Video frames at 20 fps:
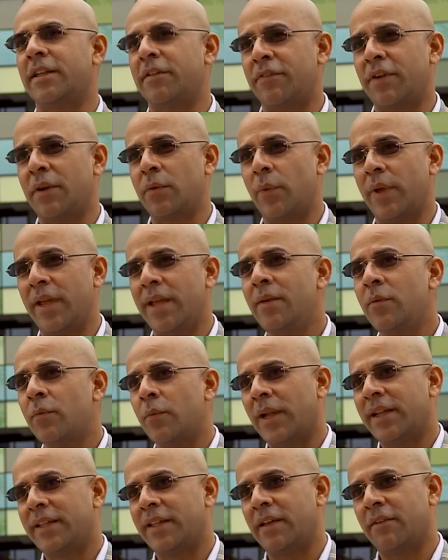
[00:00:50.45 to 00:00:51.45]
different way
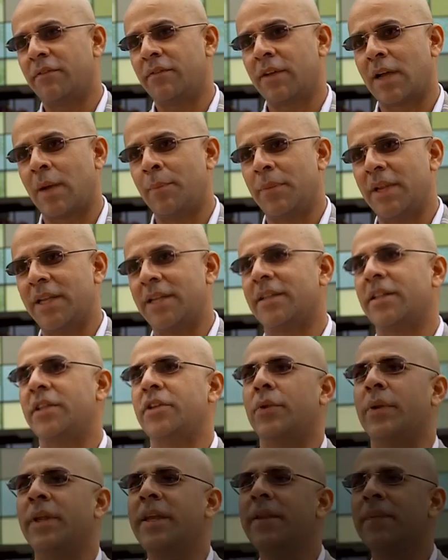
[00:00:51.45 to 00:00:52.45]
when they have completed the
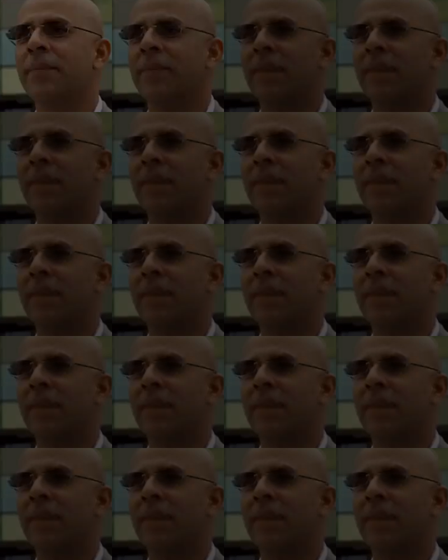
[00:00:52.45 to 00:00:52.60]
unit.